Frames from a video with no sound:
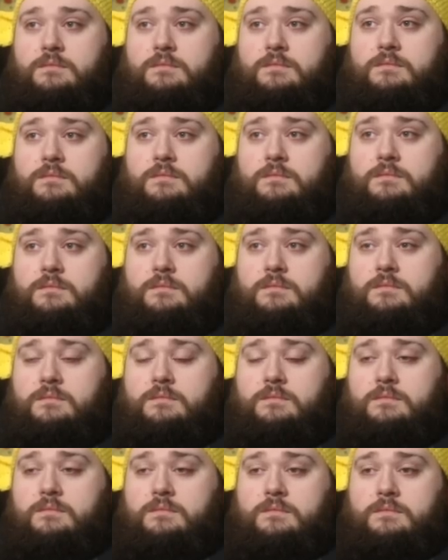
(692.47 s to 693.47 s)

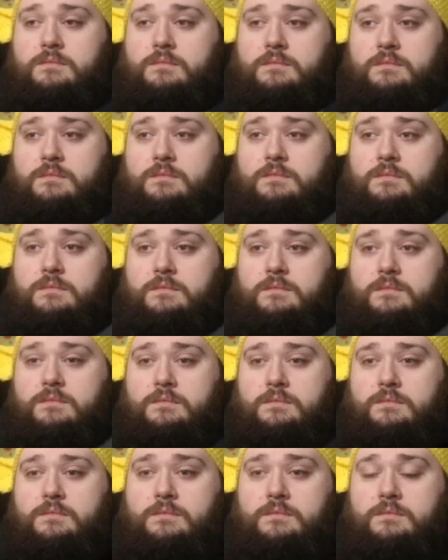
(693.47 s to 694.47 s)

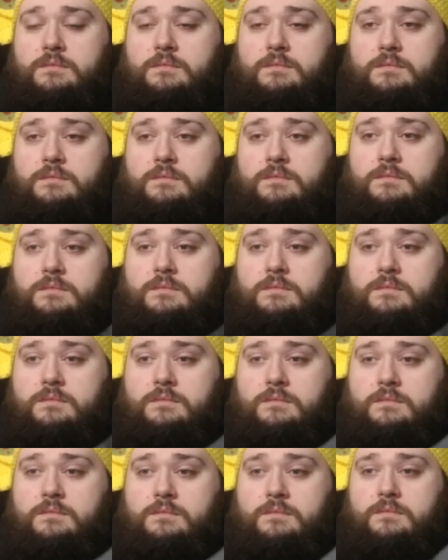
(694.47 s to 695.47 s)

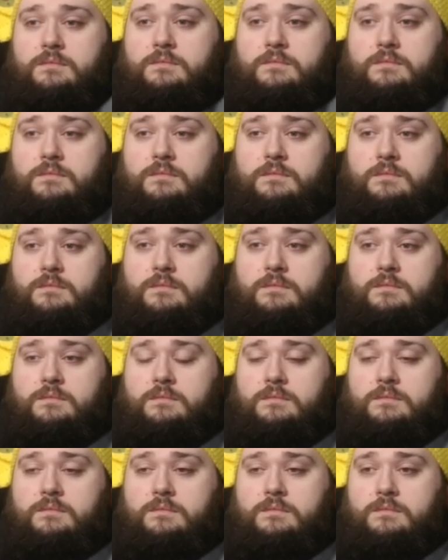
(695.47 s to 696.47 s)

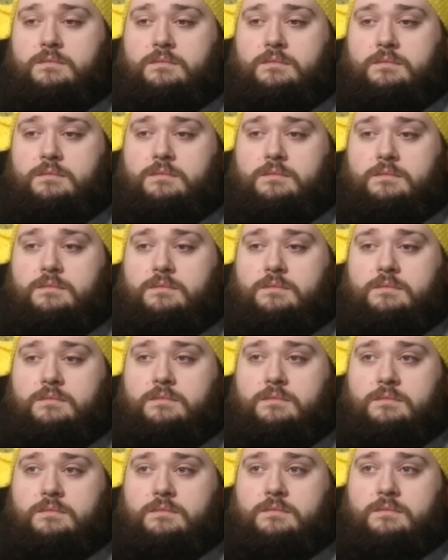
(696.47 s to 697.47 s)

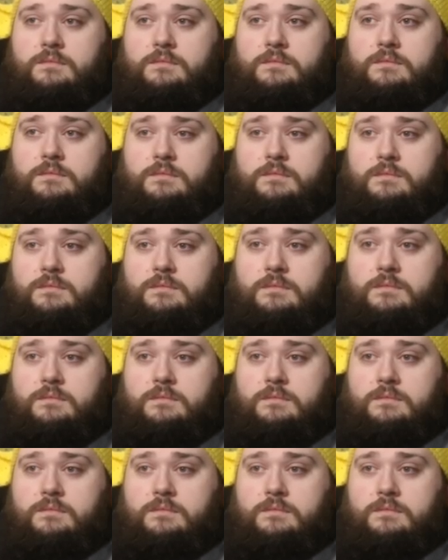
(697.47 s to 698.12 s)
The person shown says nothing.